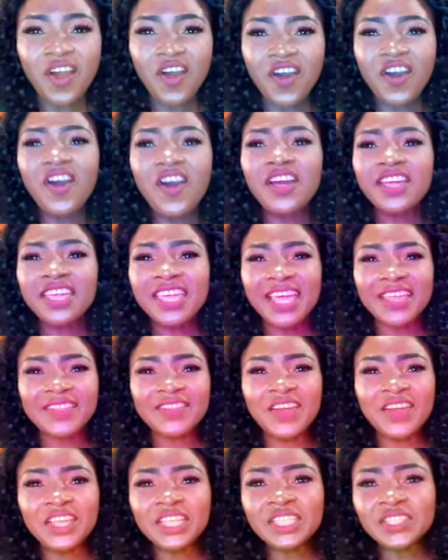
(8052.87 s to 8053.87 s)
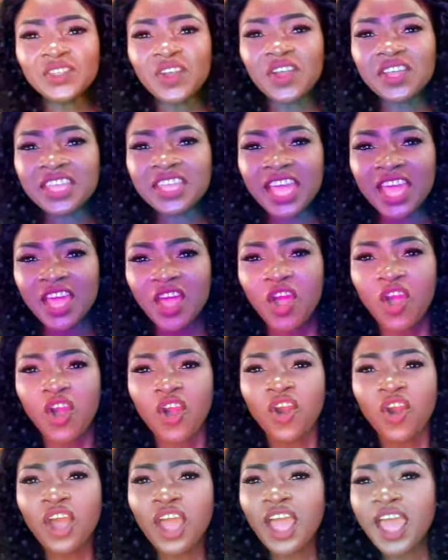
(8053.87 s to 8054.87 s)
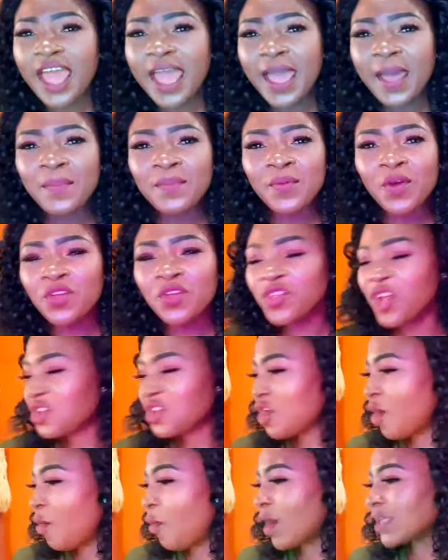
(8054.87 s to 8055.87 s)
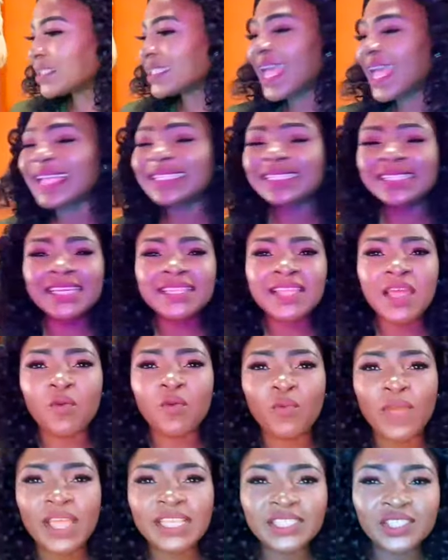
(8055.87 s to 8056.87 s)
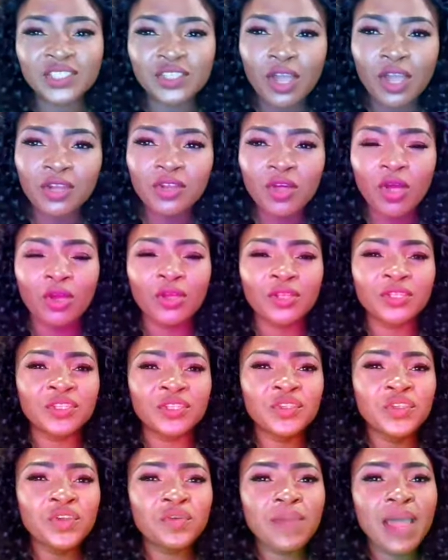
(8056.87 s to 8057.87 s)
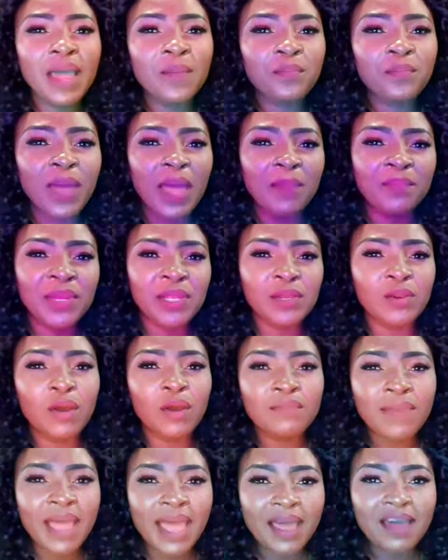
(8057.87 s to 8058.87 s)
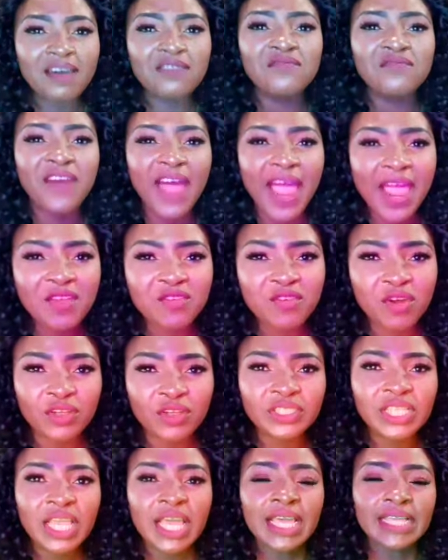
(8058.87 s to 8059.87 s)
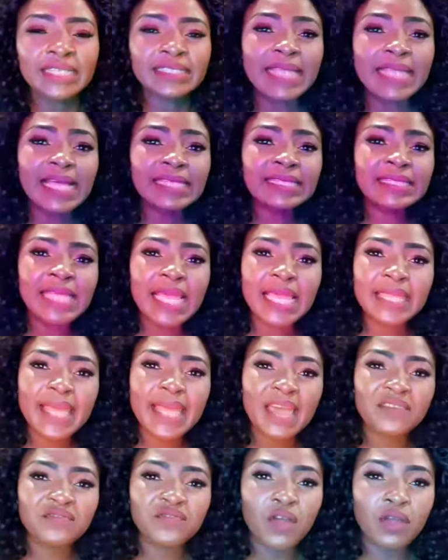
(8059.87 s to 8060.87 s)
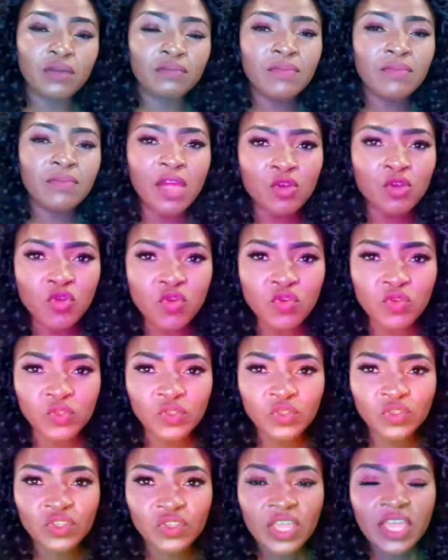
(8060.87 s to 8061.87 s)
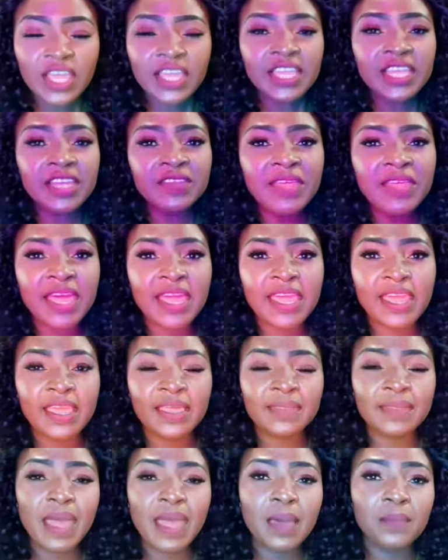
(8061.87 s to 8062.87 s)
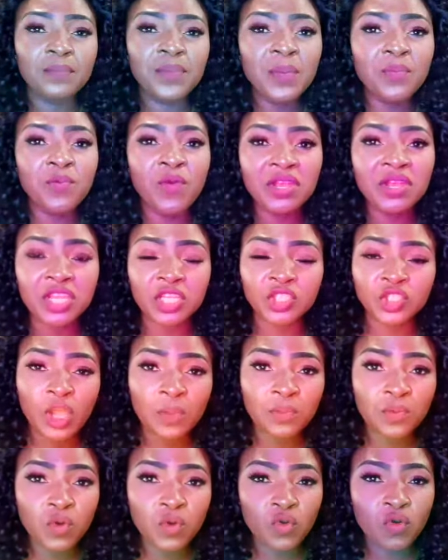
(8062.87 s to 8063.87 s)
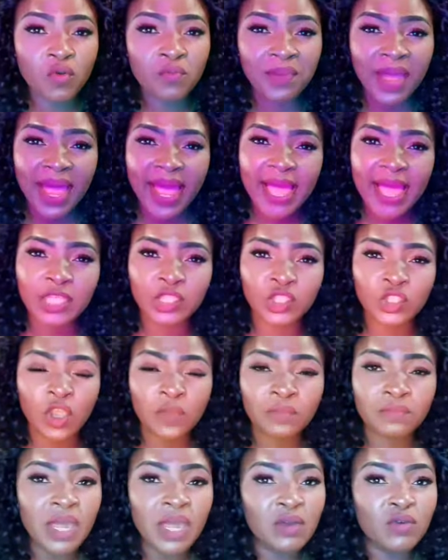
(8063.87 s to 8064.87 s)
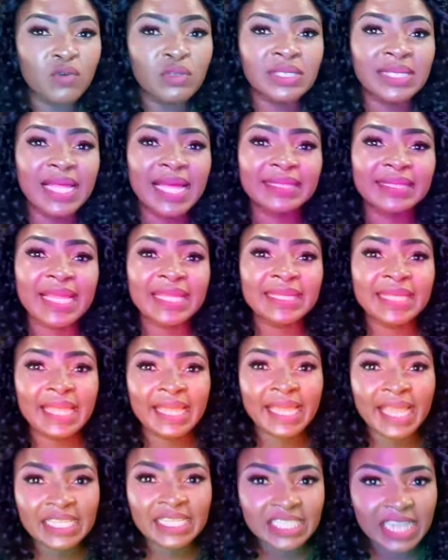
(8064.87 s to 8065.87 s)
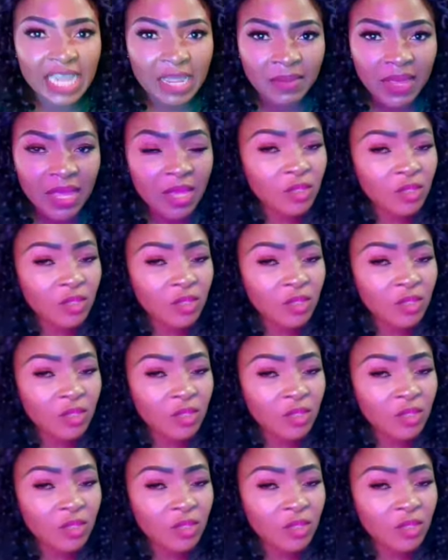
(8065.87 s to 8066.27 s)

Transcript: Okay, no, it's okay. Oyoyo was asking a question on human papilloma virus. They're saying that from Pekus. If they now people where they chop cucumber and chop pekus, now then they catch them.